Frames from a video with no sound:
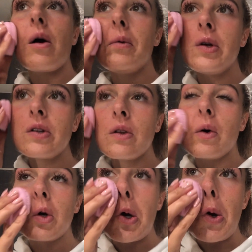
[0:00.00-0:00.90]
I'm just
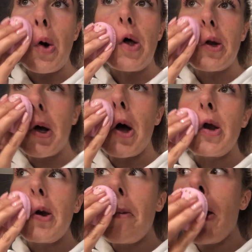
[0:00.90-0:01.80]
not sure it's
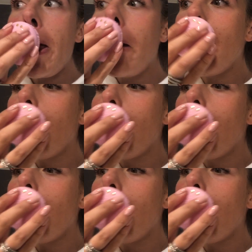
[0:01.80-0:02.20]
going to be.